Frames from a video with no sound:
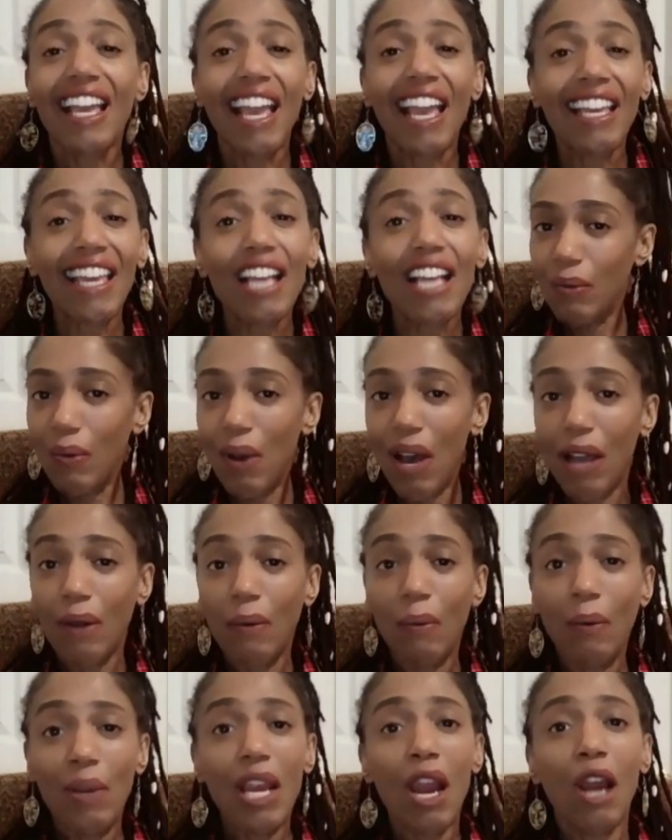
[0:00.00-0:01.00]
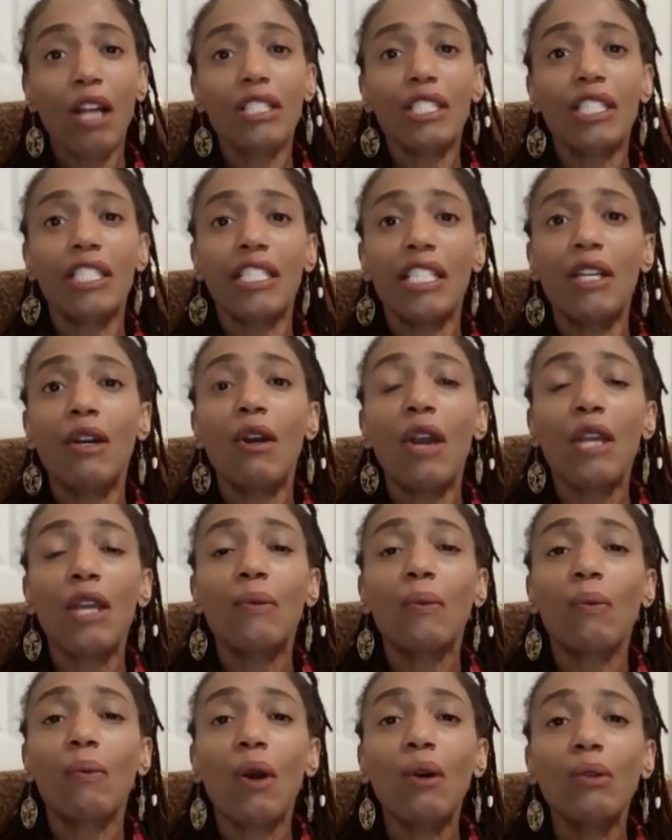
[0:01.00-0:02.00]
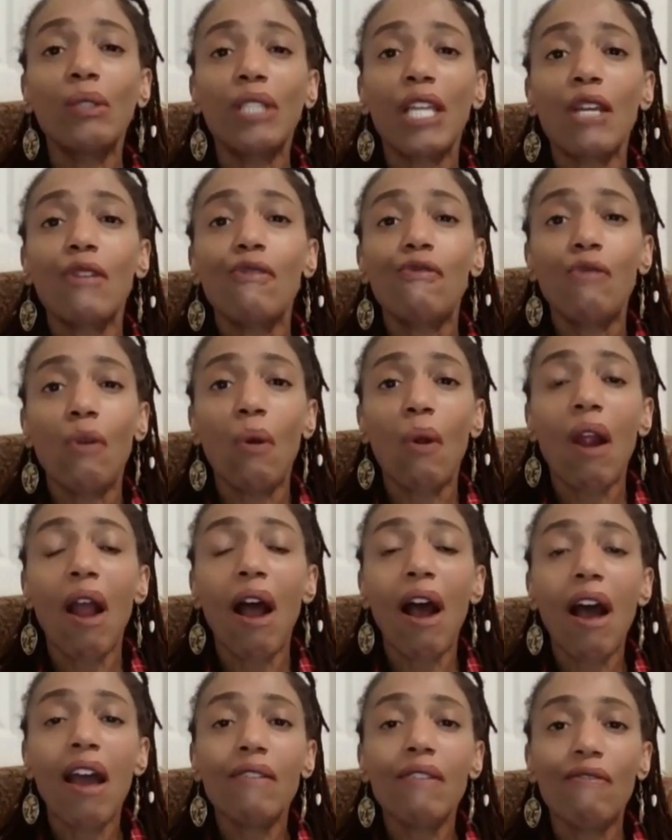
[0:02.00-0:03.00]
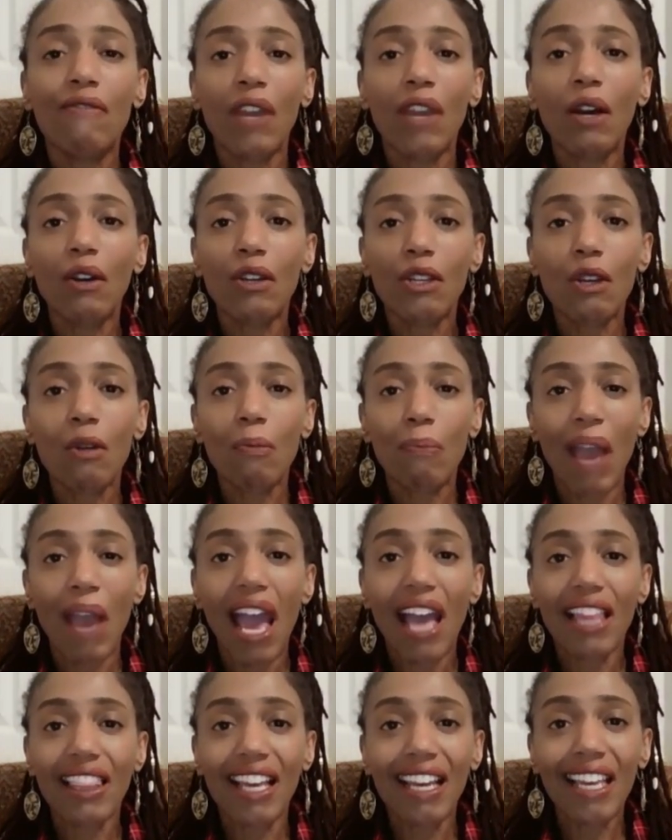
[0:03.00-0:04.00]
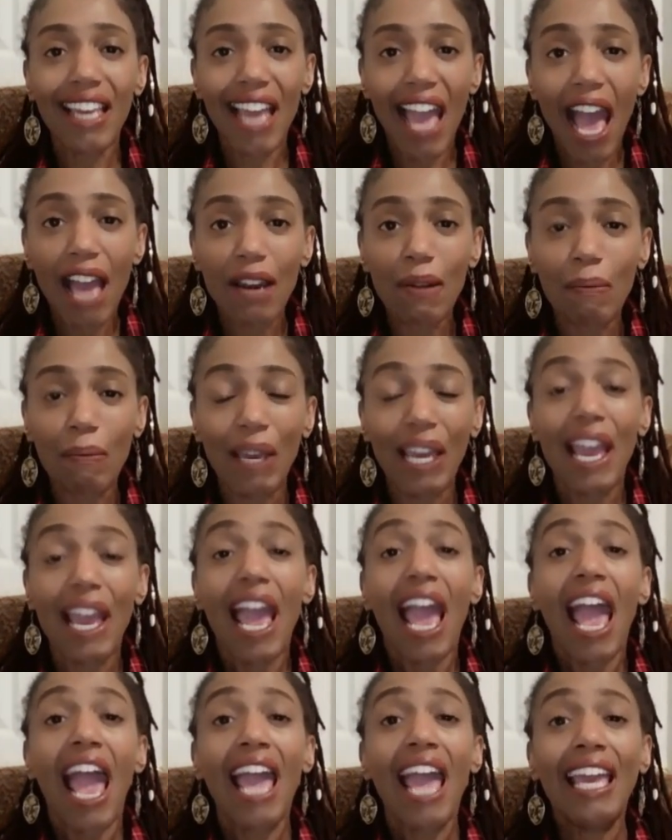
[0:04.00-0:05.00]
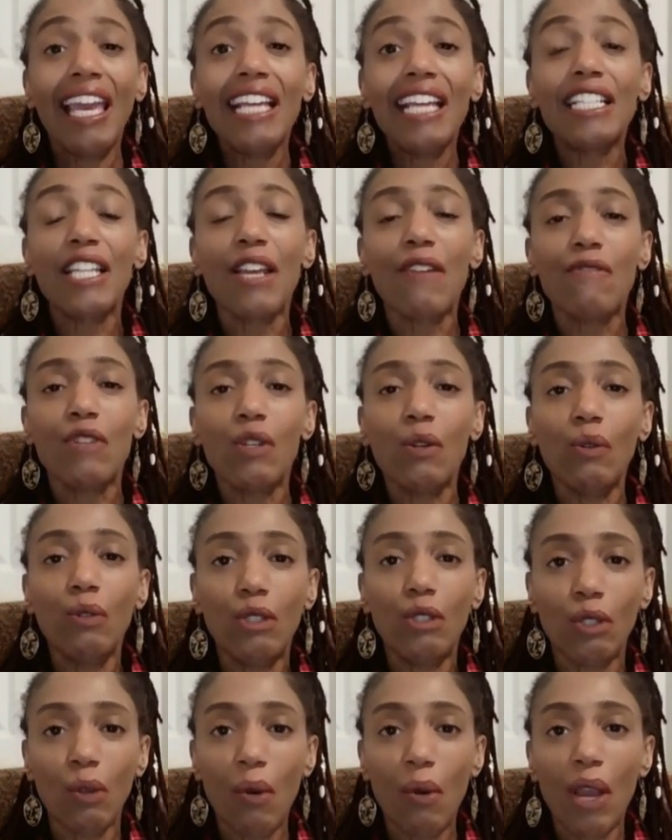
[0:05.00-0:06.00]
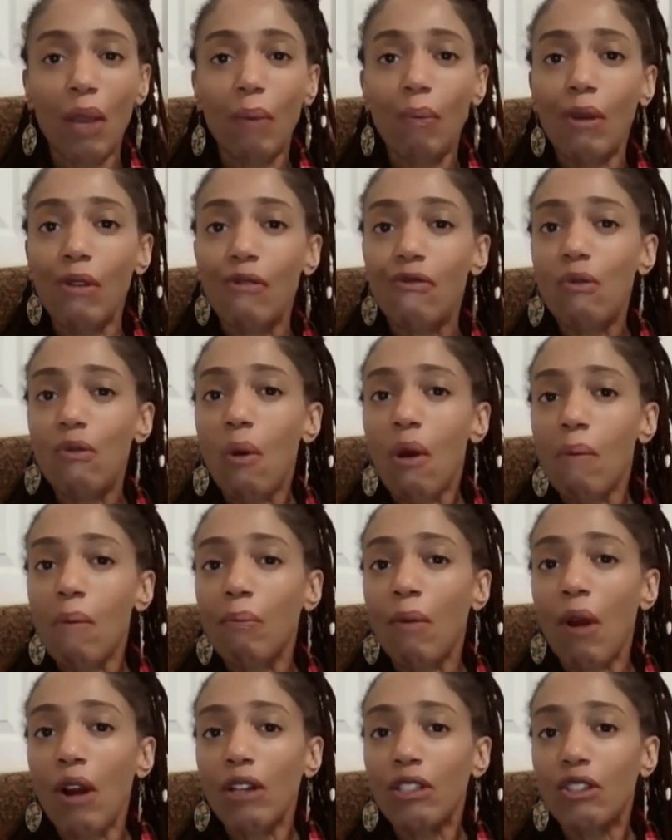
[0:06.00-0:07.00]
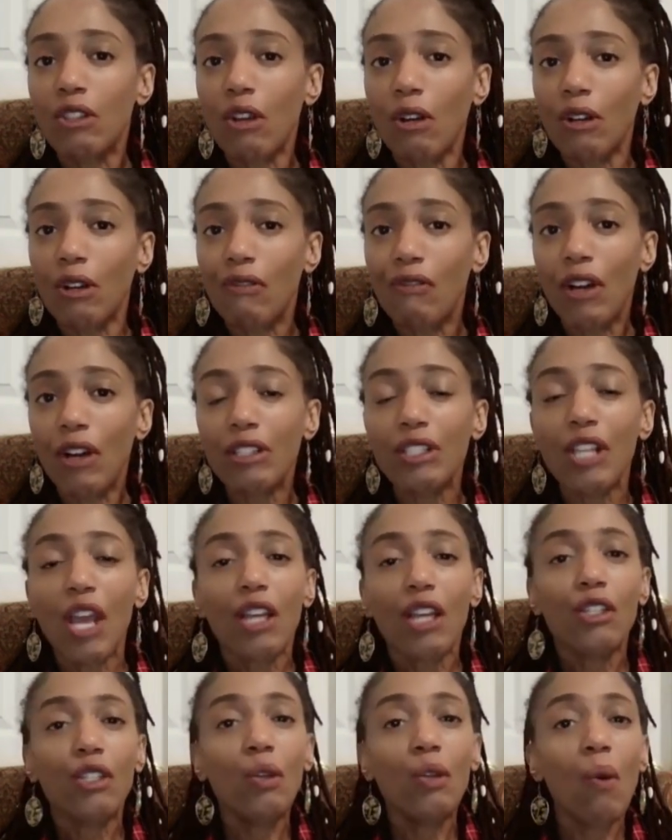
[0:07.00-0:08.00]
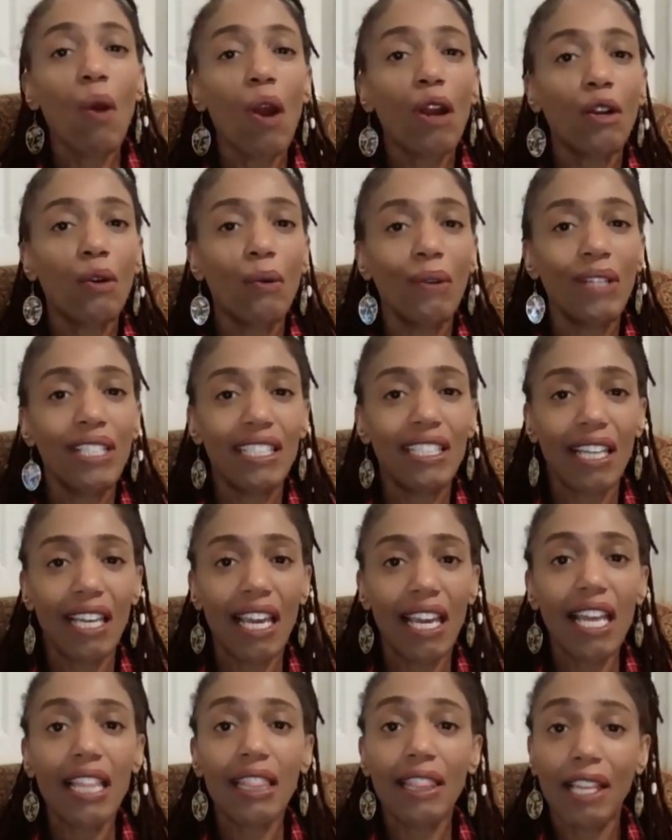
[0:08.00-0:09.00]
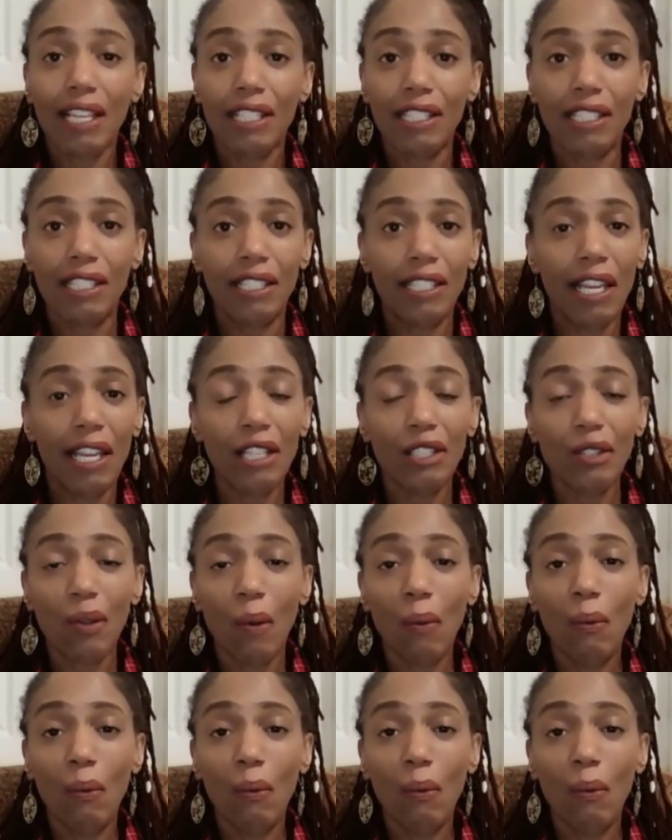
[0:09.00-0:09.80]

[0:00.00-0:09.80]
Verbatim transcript: And guess what? We are still enrolling for Unveil Your Path Academy. And if you join before March 31st, you are going to get this six